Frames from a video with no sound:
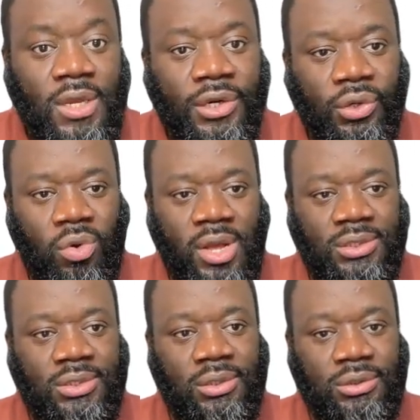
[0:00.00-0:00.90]

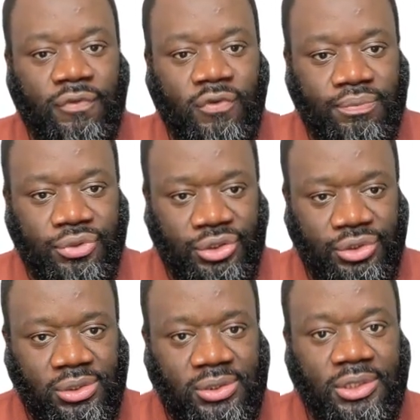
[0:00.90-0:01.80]
requires a lot of
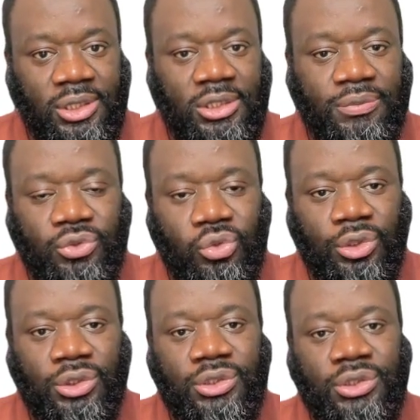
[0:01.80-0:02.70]
computational time,
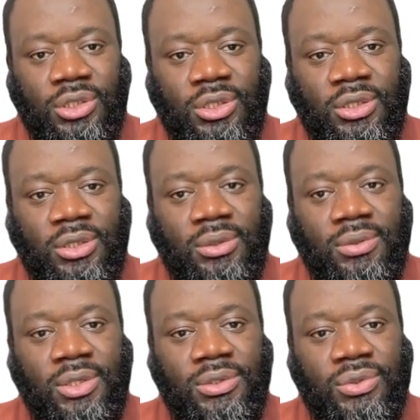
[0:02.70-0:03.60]
which
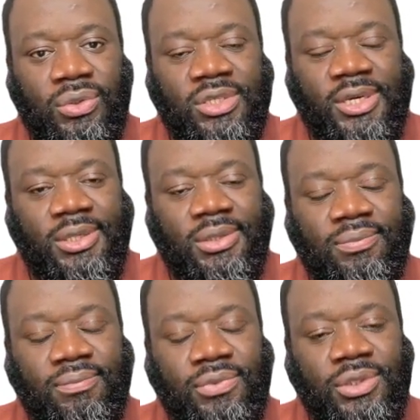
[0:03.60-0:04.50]
is not
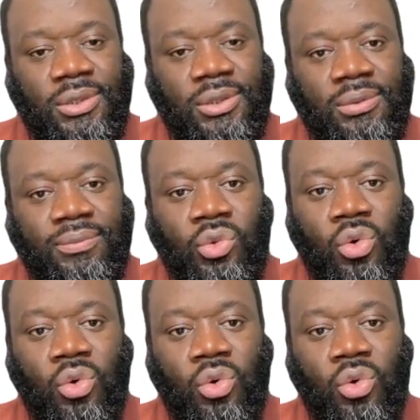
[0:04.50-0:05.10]
ideal,